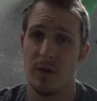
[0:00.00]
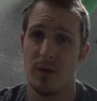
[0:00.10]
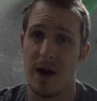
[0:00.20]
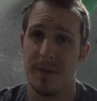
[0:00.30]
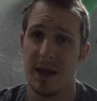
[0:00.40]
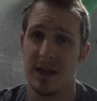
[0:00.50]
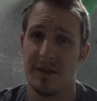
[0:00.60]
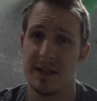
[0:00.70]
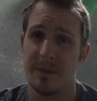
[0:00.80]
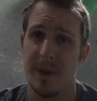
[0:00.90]
grabbing
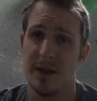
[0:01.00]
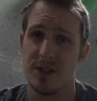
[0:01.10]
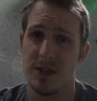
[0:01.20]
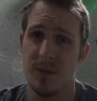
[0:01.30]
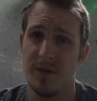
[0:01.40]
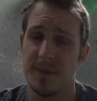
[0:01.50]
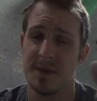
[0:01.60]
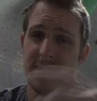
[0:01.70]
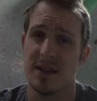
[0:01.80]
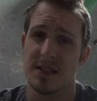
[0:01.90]
onto this pinch to move up
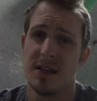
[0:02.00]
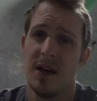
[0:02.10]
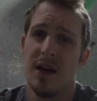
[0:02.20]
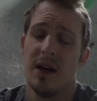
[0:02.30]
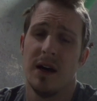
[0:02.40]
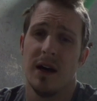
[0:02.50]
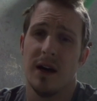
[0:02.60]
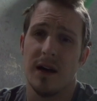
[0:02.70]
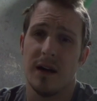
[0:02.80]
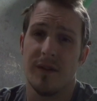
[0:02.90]
to this.
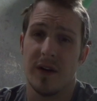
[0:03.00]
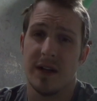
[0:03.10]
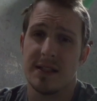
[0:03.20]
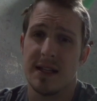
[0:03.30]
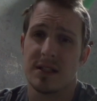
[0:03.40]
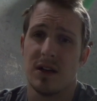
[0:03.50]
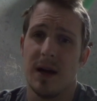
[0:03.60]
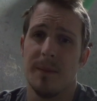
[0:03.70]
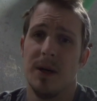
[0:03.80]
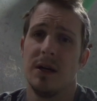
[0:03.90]
Very intense climb.